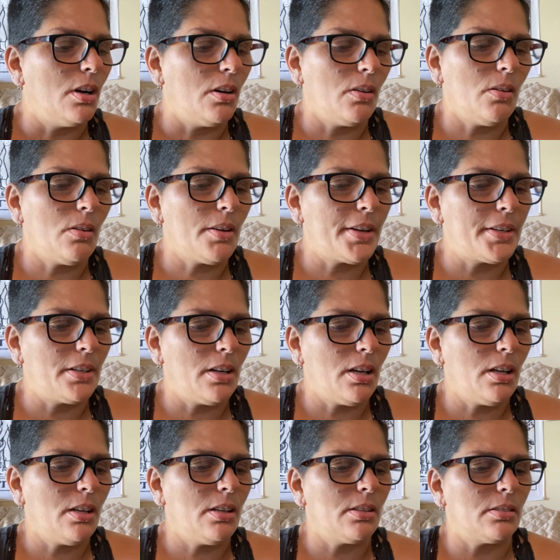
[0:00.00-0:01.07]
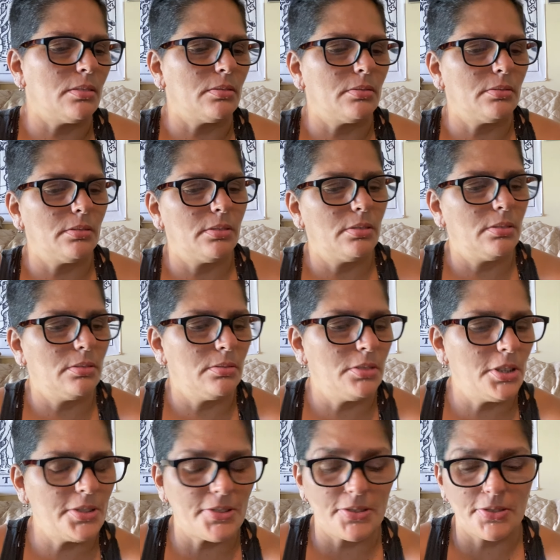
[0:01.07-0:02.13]
All right. Oh,
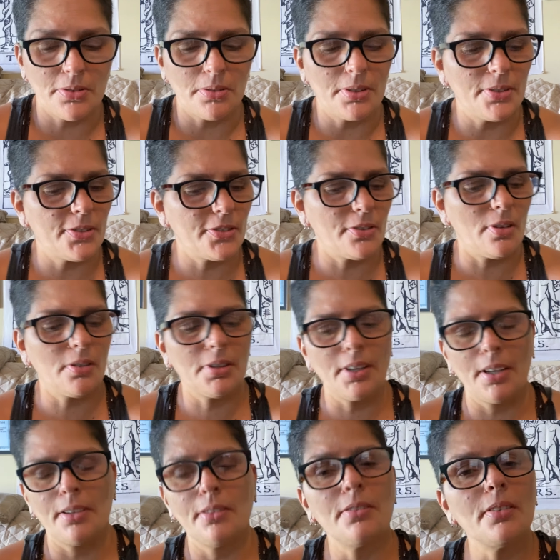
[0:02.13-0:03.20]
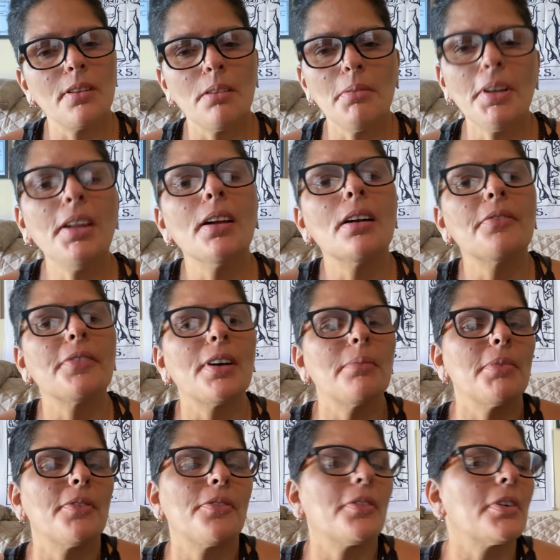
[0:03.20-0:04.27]
Jesus, Taurus. Okay, let me clarify
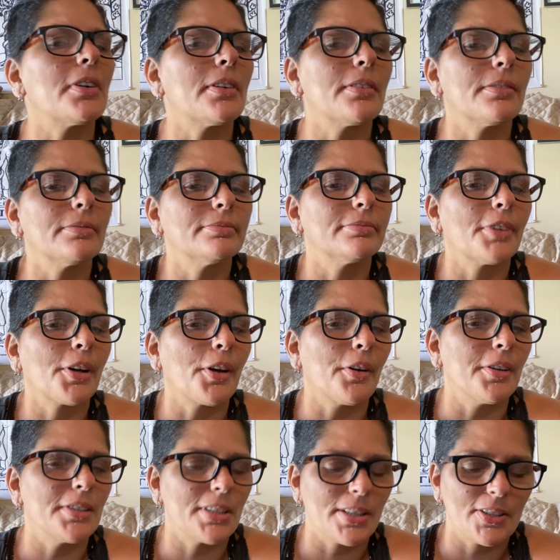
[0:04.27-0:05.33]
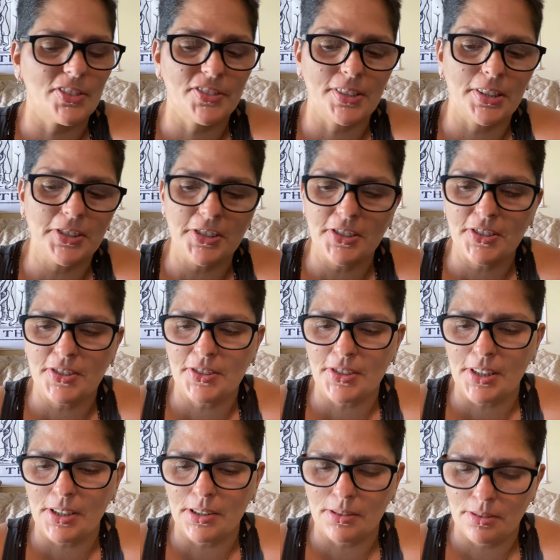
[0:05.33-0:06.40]
before we go into this because this is
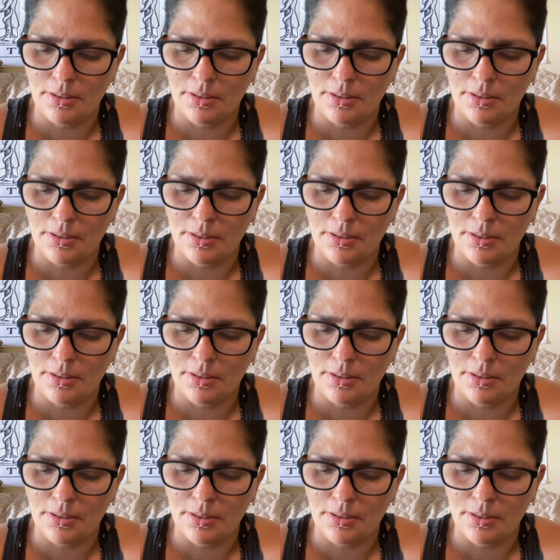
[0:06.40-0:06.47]
uh,